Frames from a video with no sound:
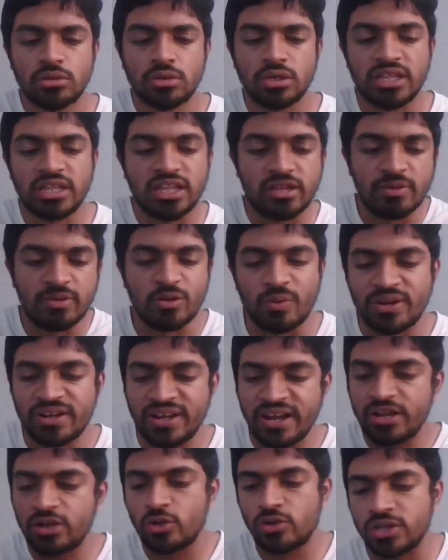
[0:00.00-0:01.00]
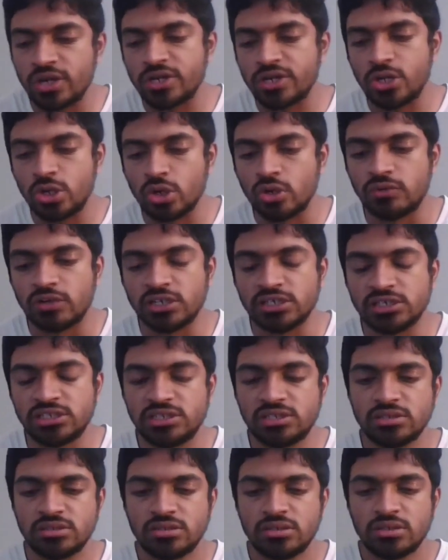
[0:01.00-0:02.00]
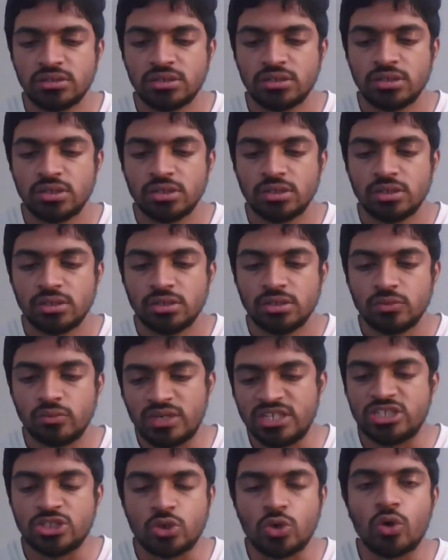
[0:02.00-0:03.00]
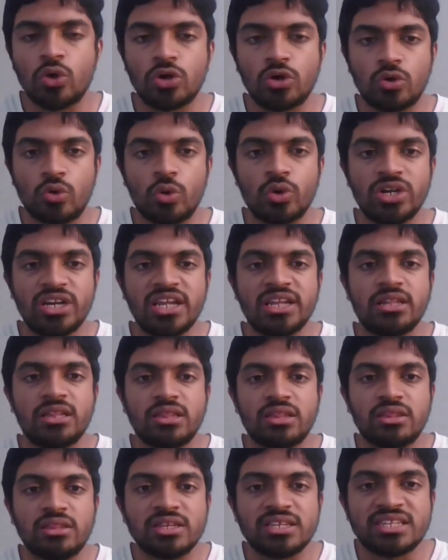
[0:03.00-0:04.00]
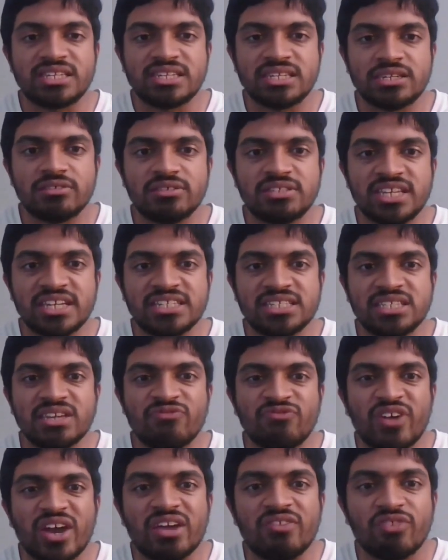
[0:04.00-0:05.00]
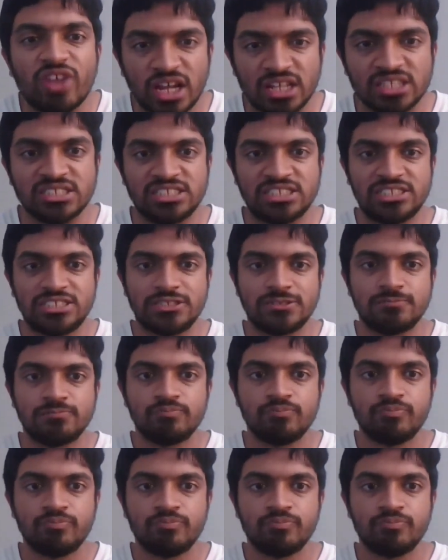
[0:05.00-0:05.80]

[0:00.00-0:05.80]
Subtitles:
And then between 10 to 30 overs, we scored only 65 runs.